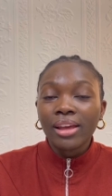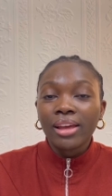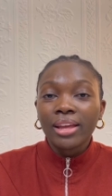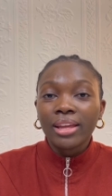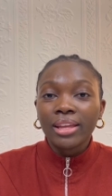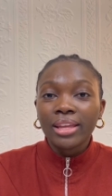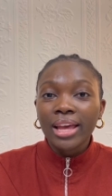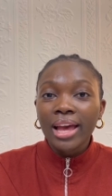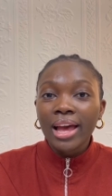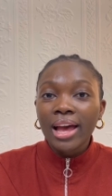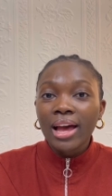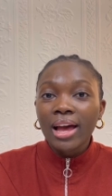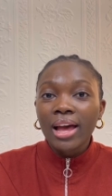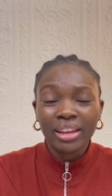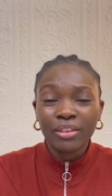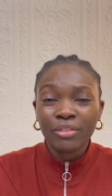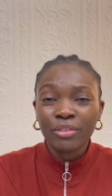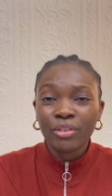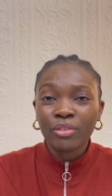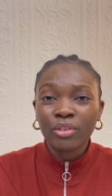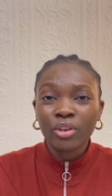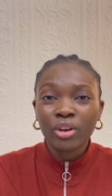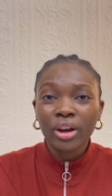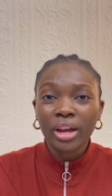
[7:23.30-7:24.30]
yeah, if
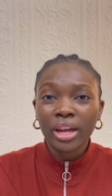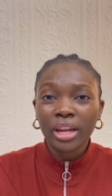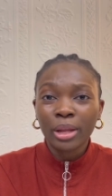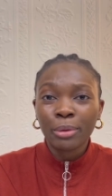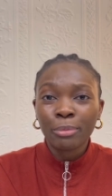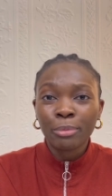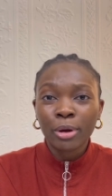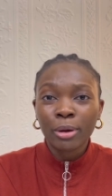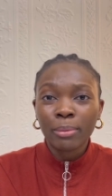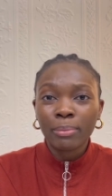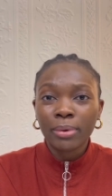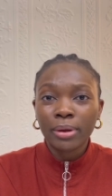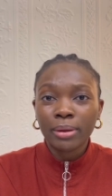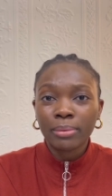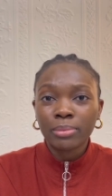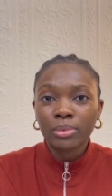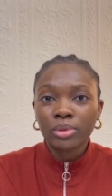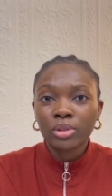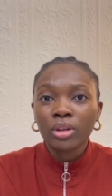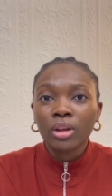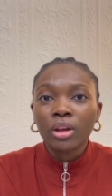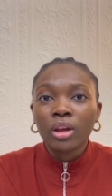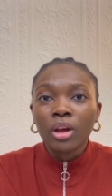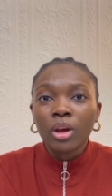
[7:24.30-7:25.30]
you've got any problems
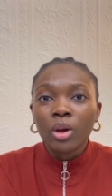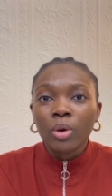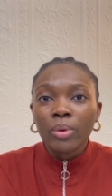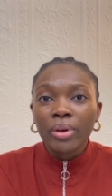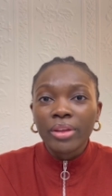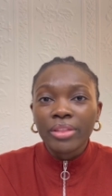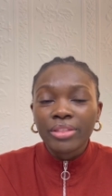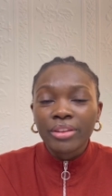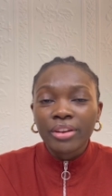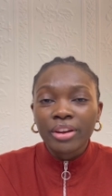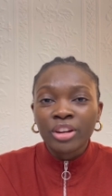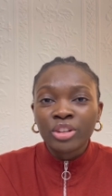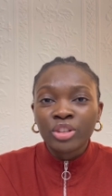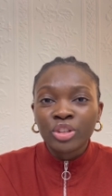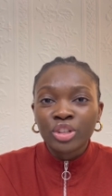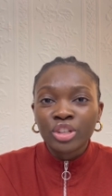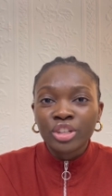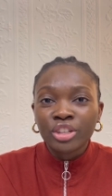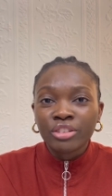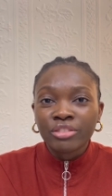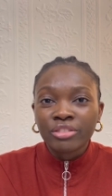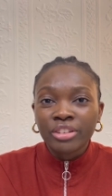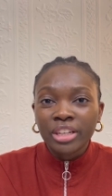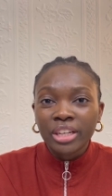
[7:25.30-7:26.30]
with your
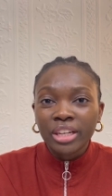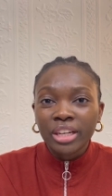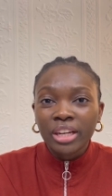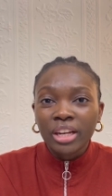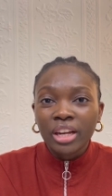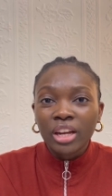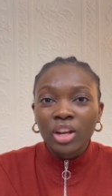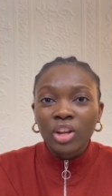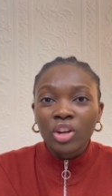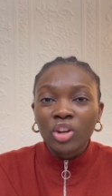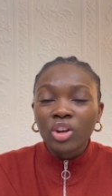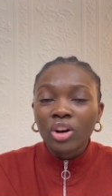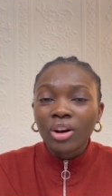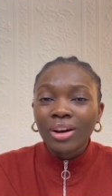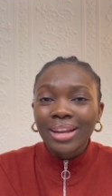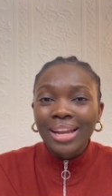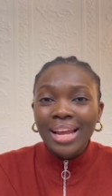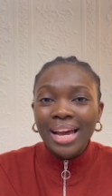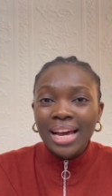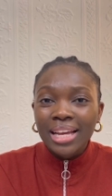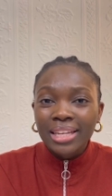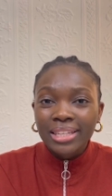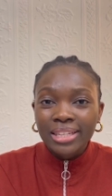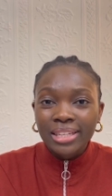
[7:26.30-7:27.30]
jewellery not
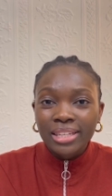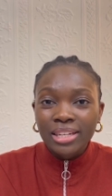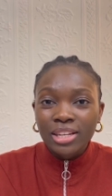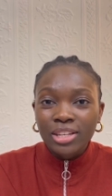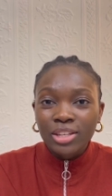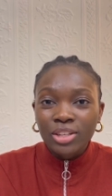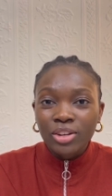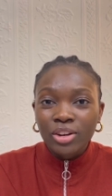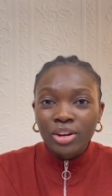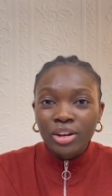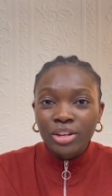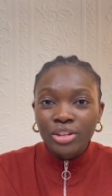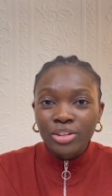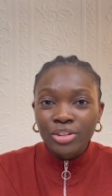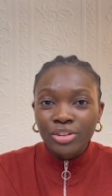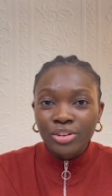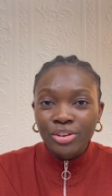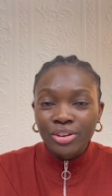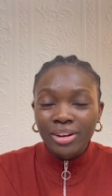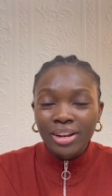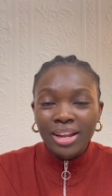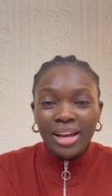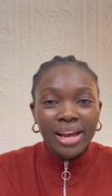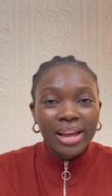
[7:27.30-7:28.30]
lasting as long as
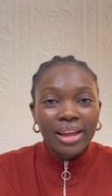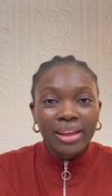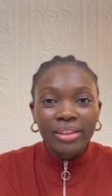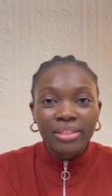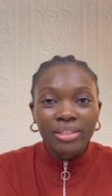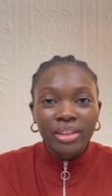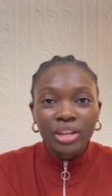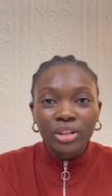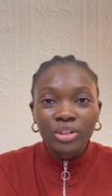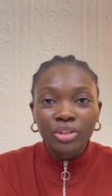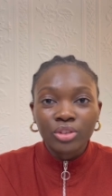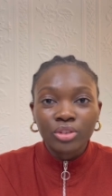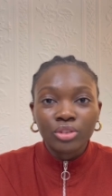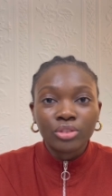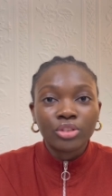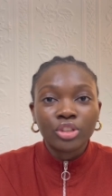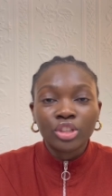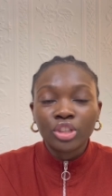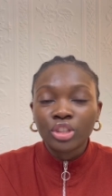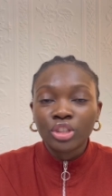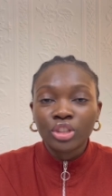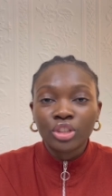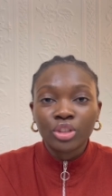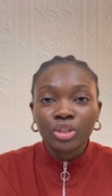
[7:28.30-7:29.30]
you'd like, then
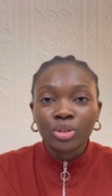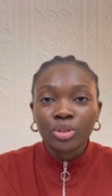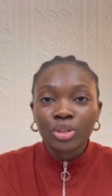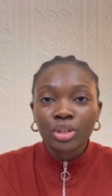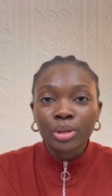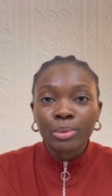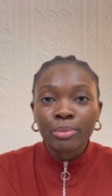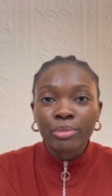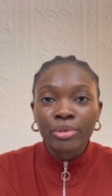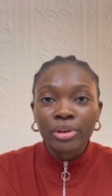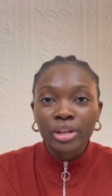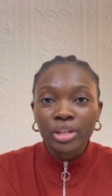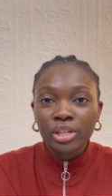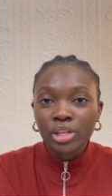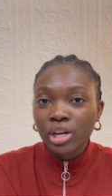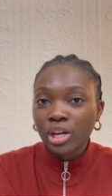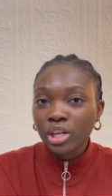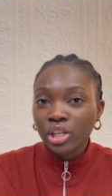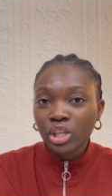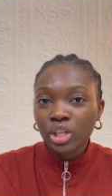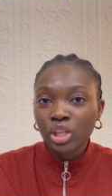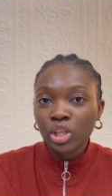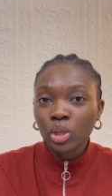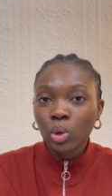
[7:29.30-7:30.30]
just do some
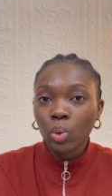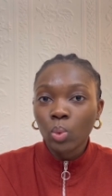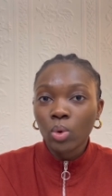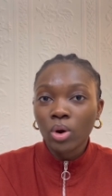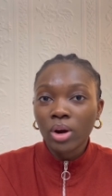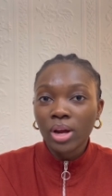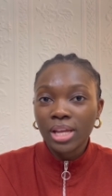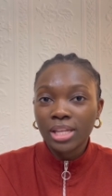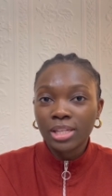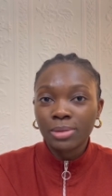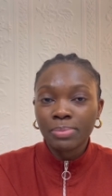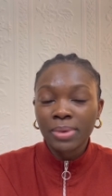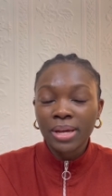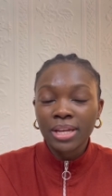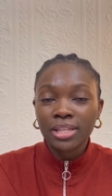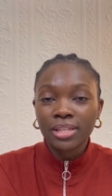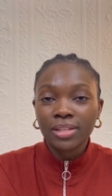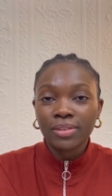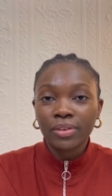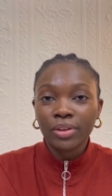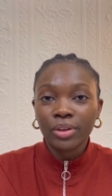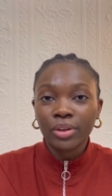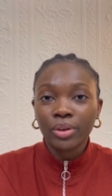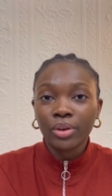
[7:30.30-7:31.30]
research into what is best
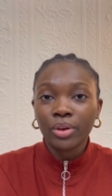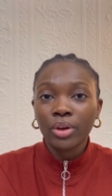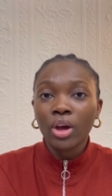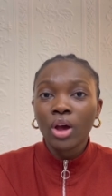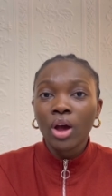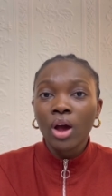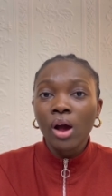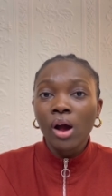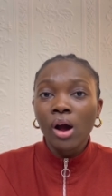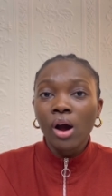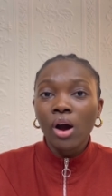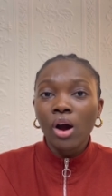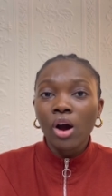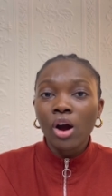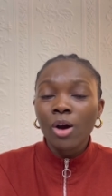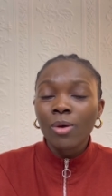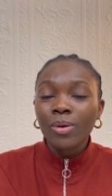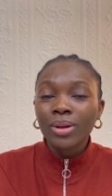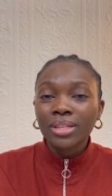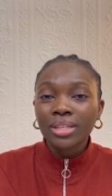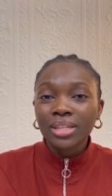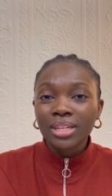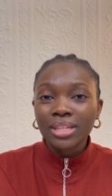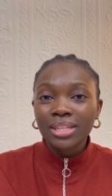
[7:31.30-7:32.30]
for you.
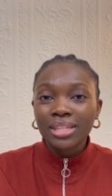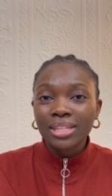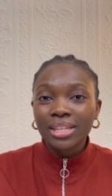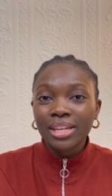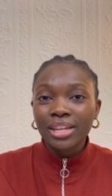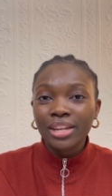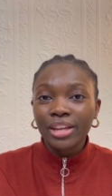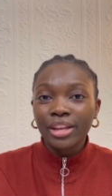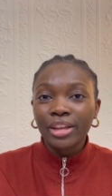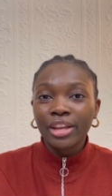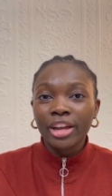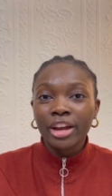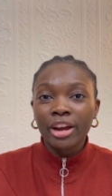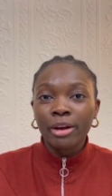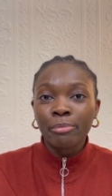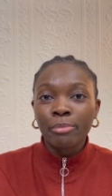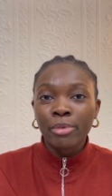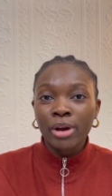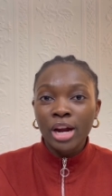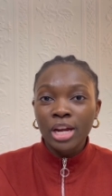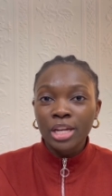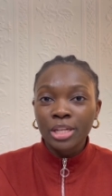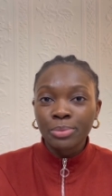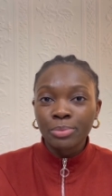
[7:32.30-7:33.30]
Always consider your
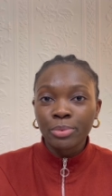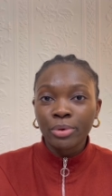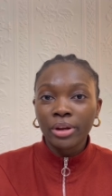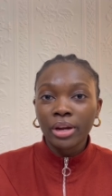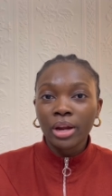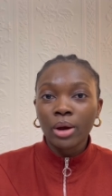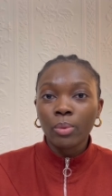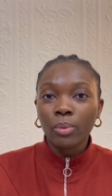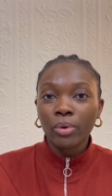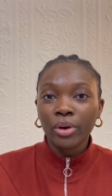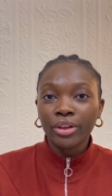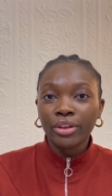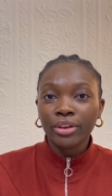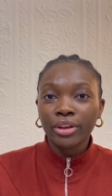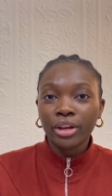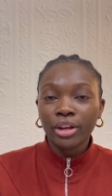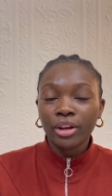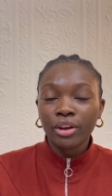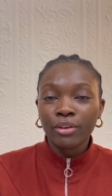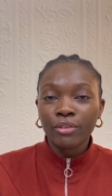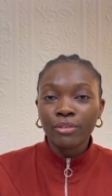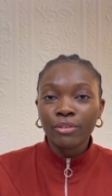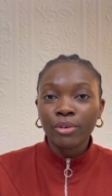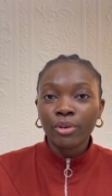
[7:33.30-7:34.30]
price point and what you can
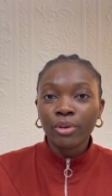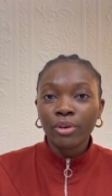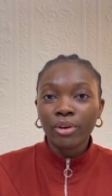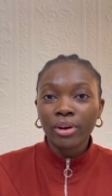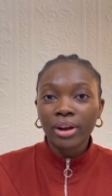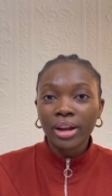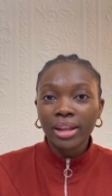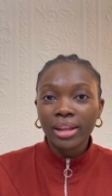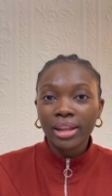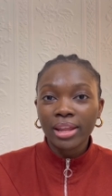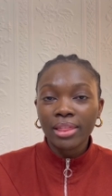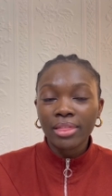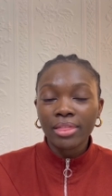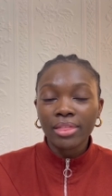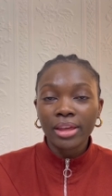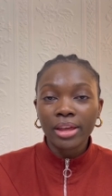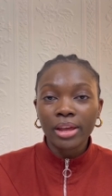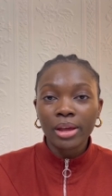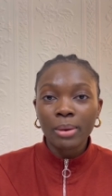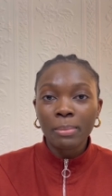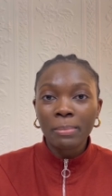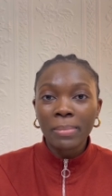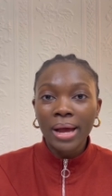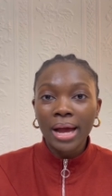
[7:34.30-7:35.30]
afford, and then think
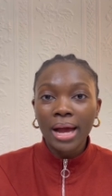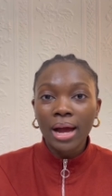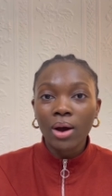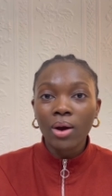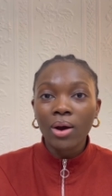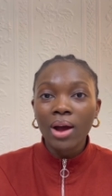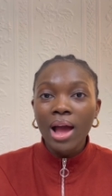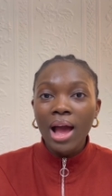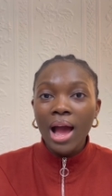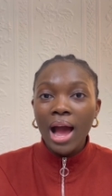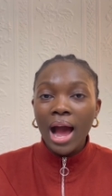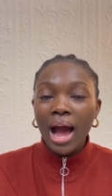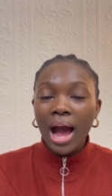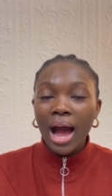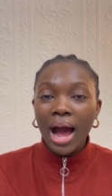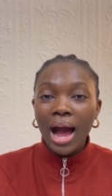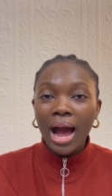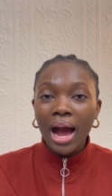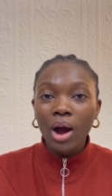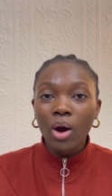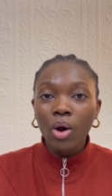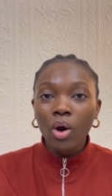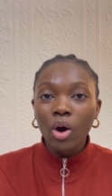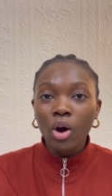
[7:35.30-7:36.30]
about
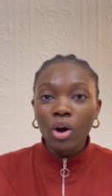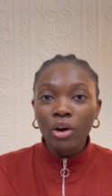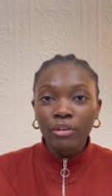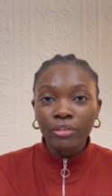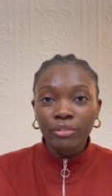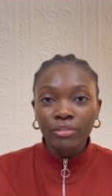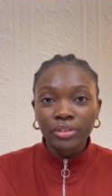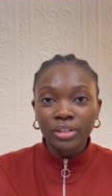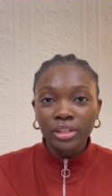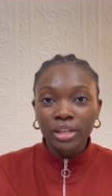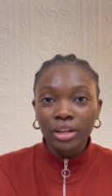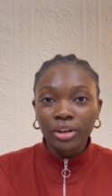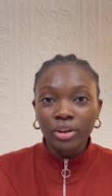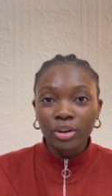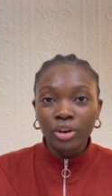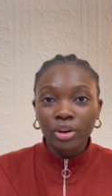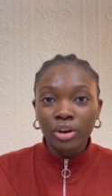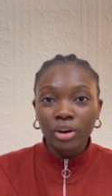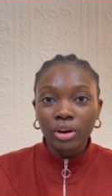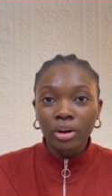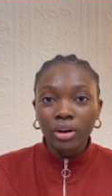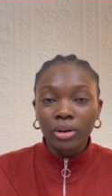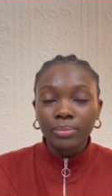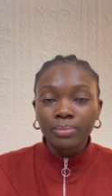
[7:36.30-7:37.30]
how often
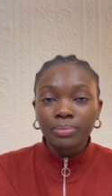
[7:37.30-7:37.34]
or